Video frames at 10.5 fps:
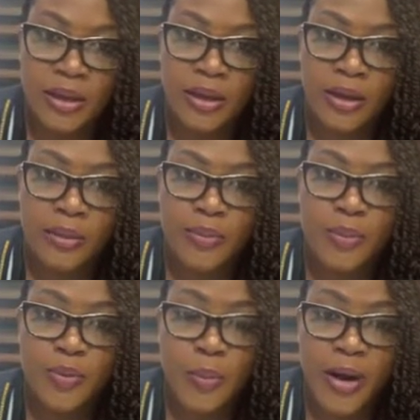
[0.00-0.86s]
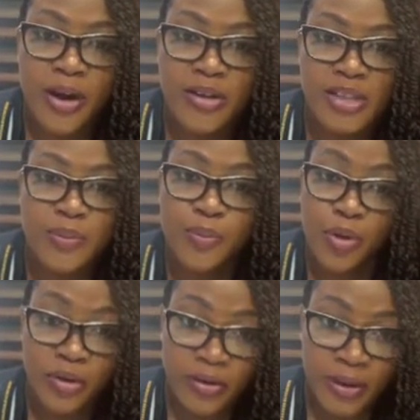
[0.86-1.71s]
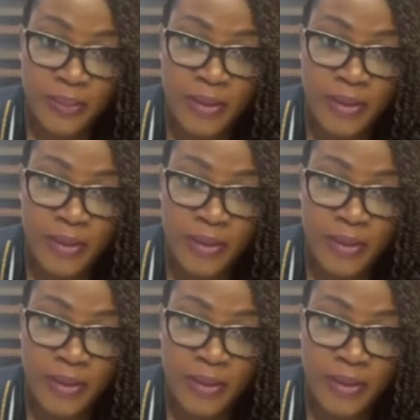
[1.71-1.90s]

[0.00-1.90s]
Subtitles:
The preparatory program,